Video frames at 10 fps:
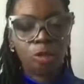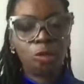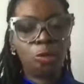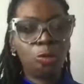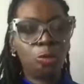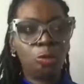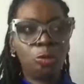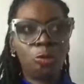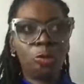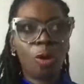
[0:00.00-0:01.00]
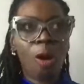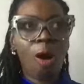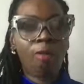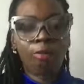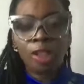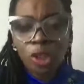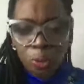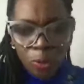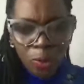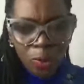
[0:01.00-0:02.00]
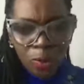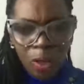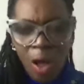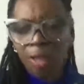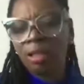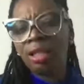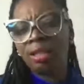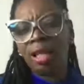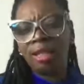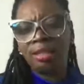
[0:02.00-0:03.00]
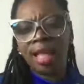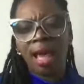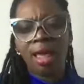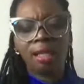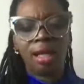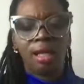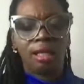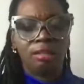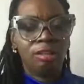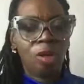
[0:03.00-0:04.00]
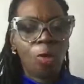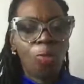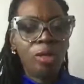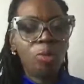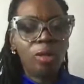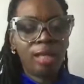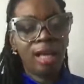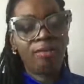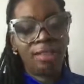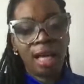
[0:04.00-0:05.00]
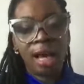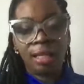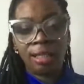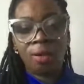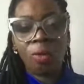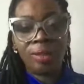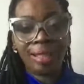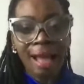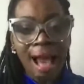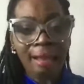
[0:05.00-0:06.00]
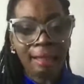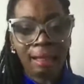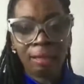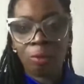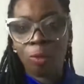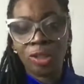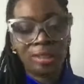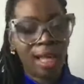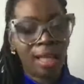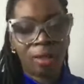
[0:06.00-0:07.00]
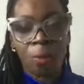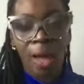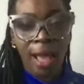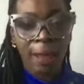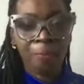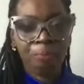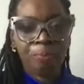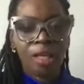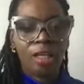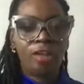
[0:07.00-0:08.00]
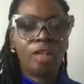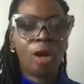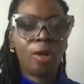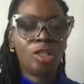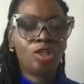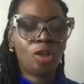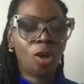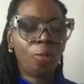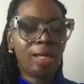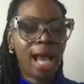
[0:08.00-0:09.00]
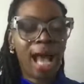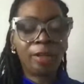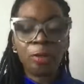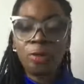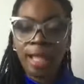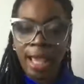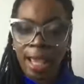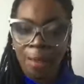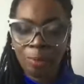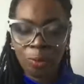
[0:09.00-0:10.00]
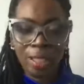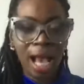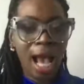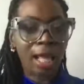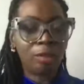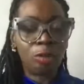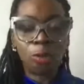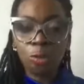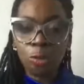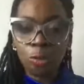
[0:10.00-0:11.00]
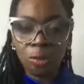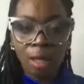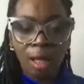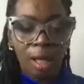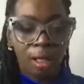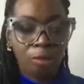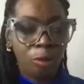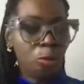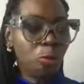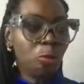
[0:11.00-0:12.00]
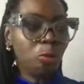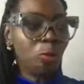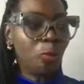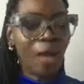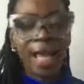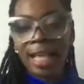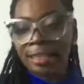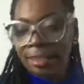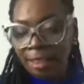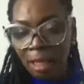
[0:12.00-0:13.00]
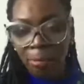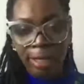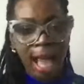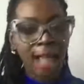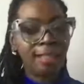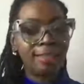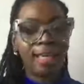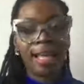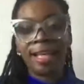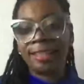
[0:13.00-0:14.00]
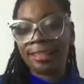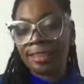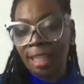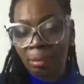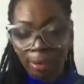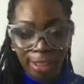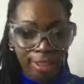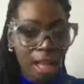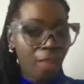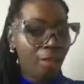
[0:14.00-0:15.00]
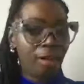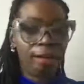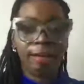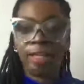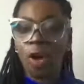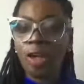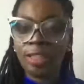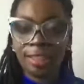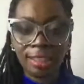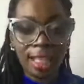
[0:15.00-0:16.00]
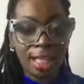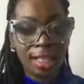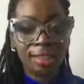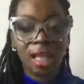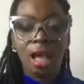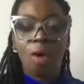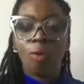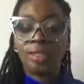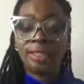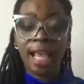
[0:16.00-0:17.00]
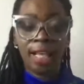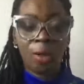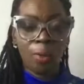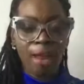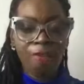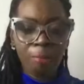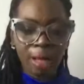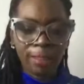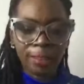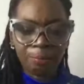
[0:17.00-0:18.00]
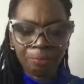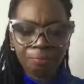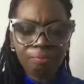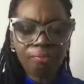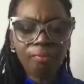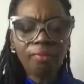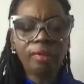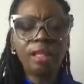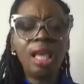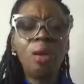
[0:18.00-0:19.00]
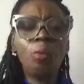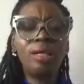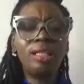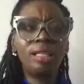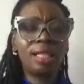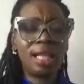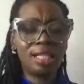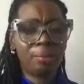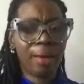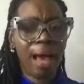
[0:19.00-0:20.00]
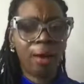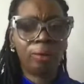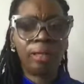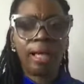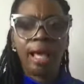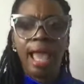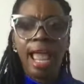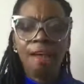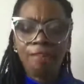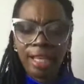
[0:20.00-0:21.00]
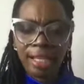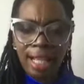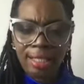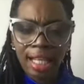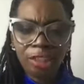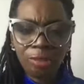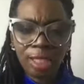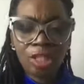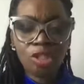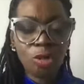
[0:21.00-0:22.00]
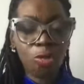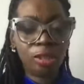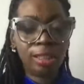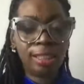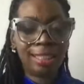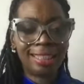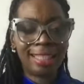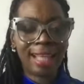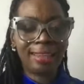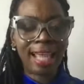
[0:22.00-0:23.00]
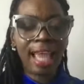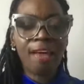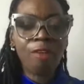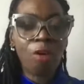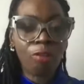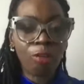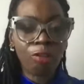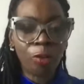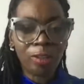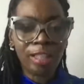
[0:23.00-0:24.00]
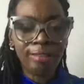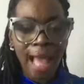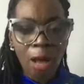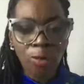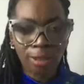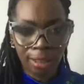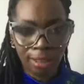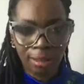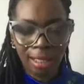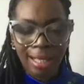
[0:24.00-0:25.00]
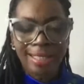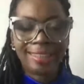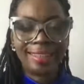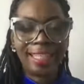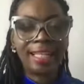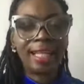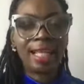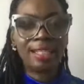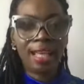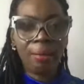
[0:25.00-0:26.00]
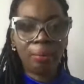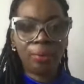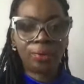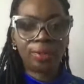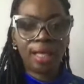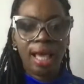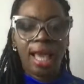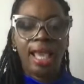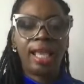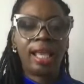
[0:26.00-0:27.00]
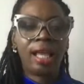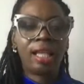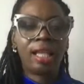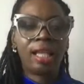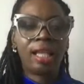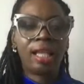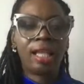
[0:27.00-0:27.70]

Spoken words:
to our rituals, all of the things that, we would have done on the continent was taken away, and so we got new names, we got new ways to celebrate holidays and celebrate each other, and all these things was taken away from us. And one of the things about African ancestry that's so good is that they have over 30,000 DNA samples. And those